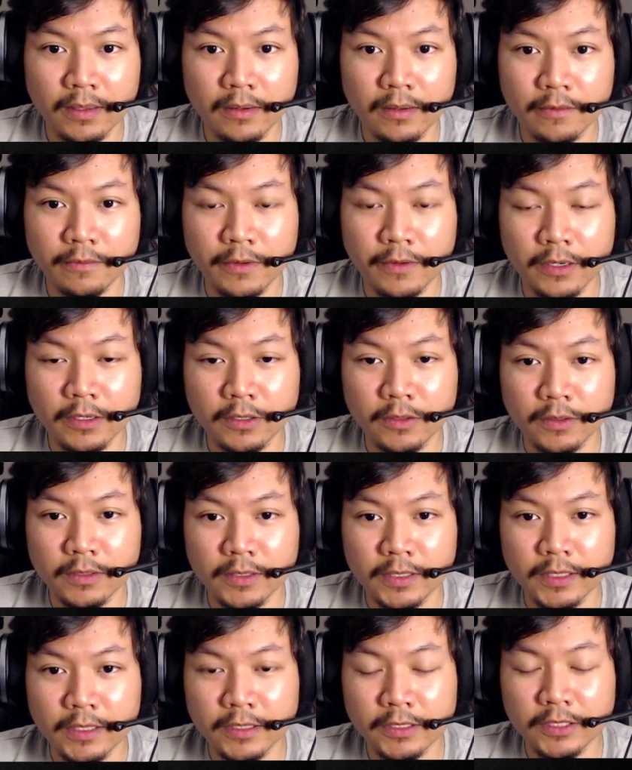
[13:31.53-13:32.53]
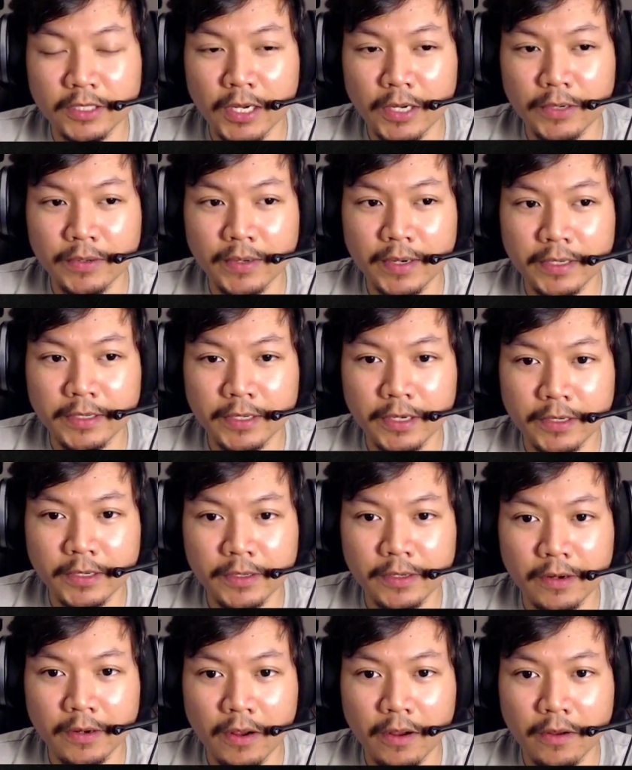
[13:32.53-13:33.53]
Vertical sync, generally I turn
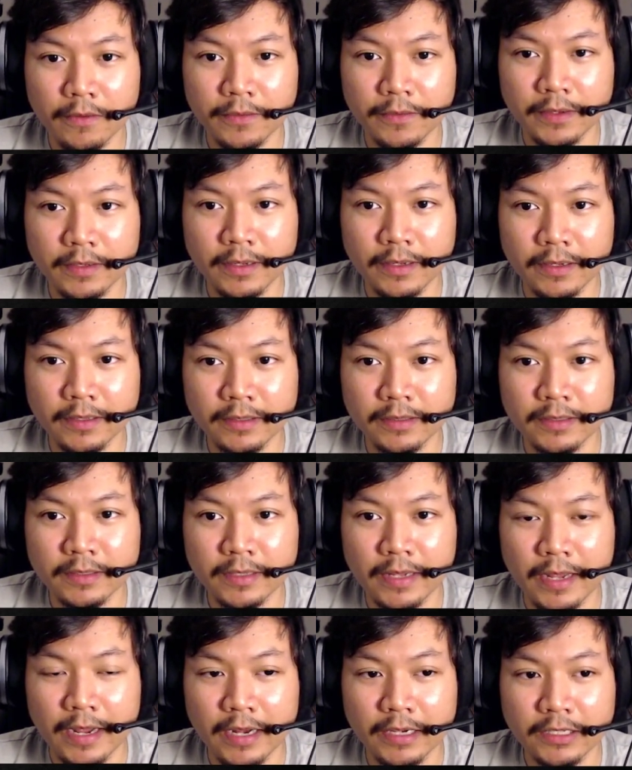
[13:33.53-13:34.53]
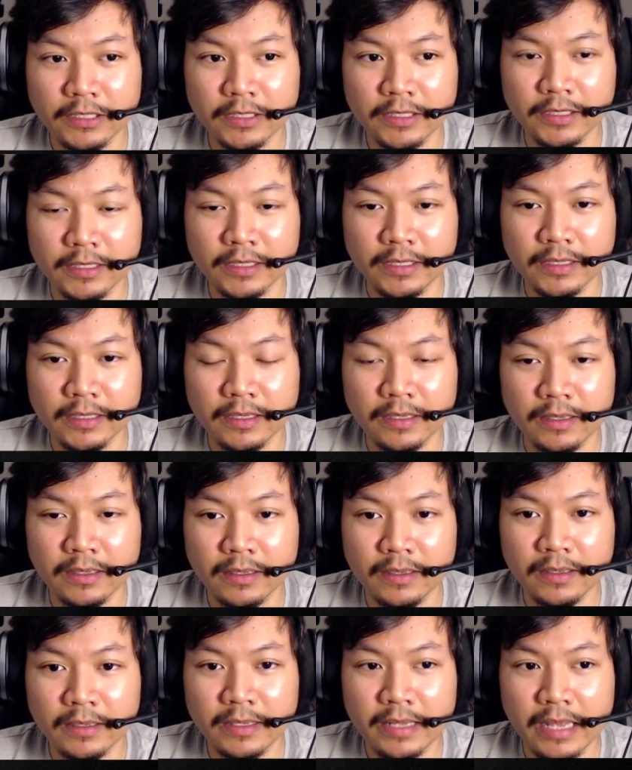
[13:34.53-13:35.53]
it off. It does actually
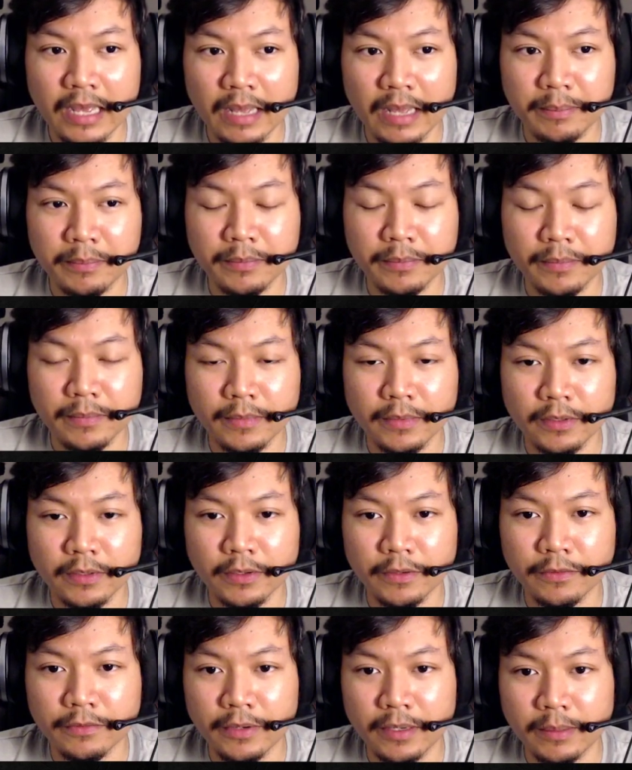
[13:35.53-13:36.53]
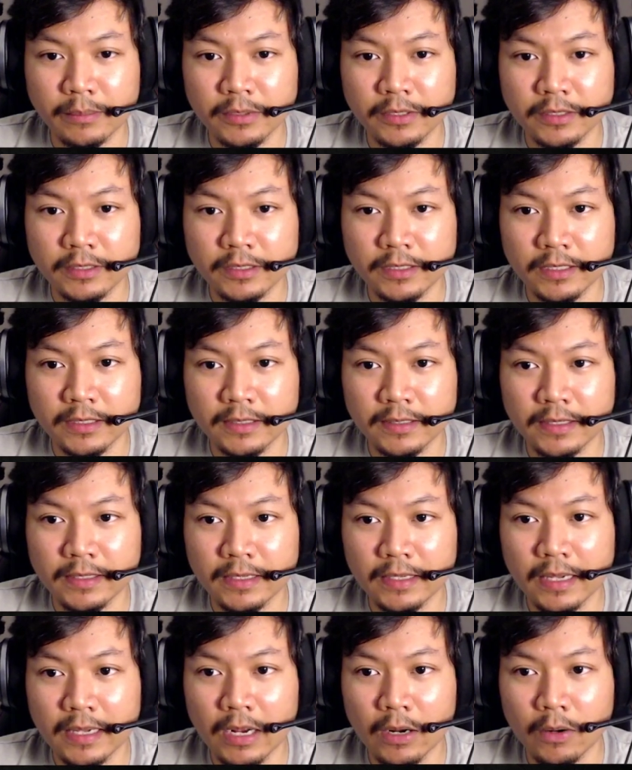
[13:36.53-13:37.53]
cap your frames to
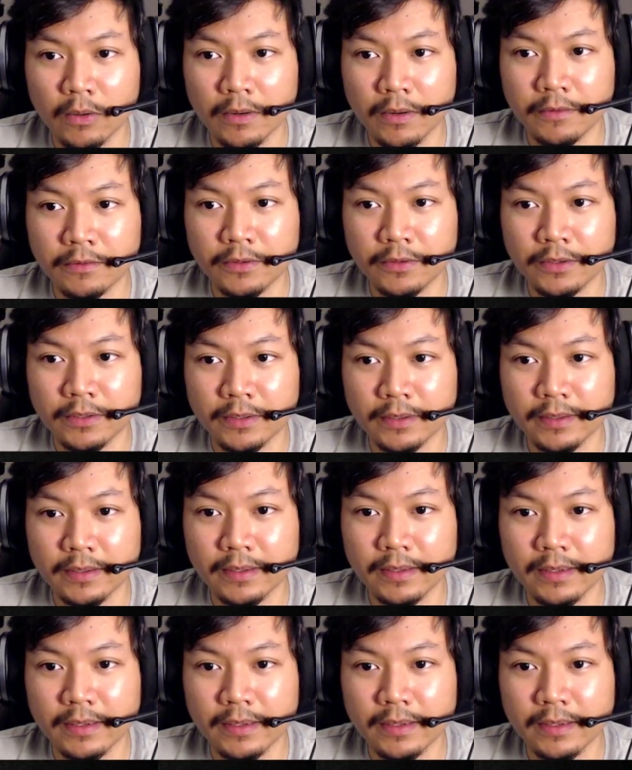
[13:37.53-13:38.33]
60, however,